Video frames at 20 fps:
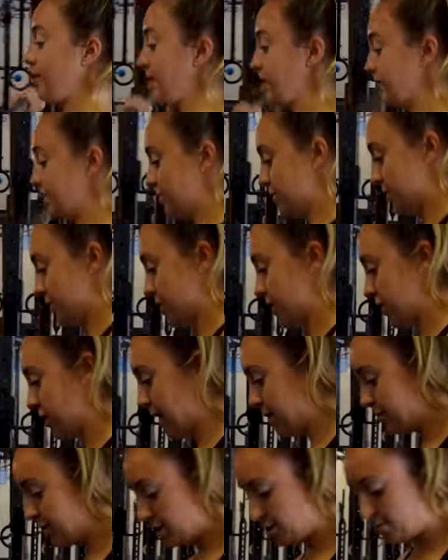So I'm just gonna
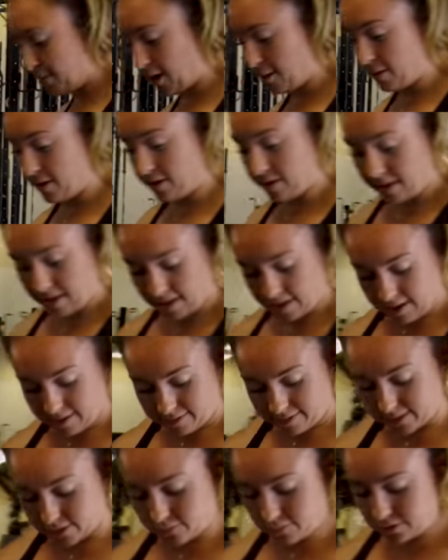grab this barbell.
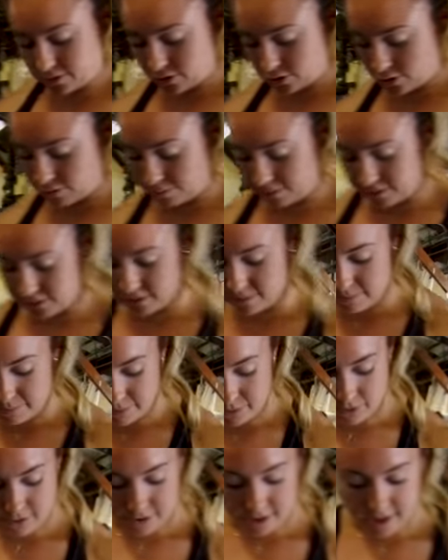This one's super
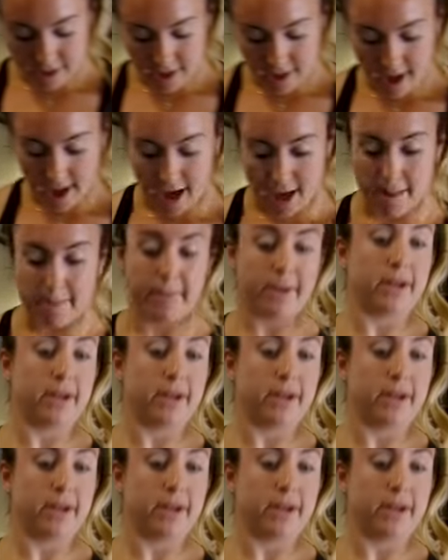simple, um,